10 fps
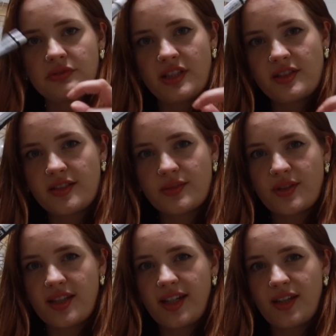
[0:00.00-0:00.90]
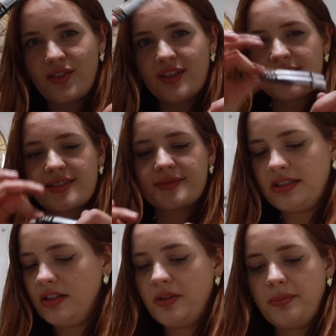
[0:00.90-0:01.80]
This is what they gave us.
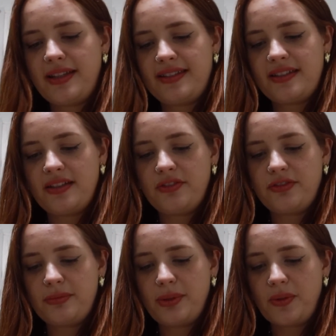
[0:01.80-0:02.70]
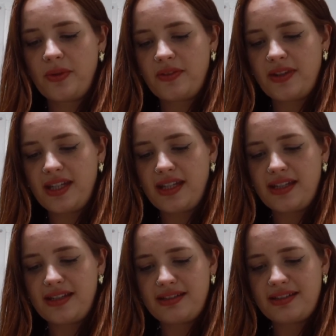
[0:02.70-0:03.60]
Hope there's enough for both of
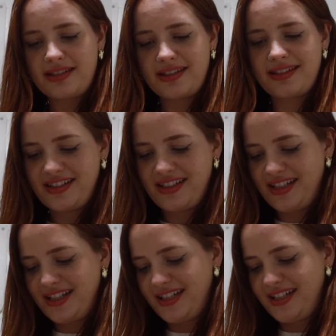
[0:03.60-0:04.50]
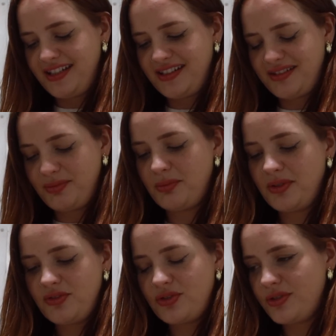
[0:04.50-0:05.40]
these. Okay,
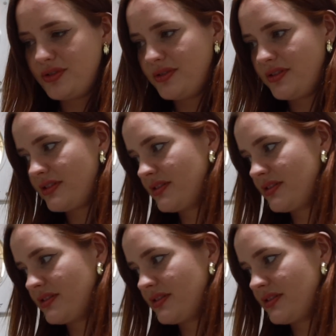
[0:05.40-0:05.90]
moment of truth.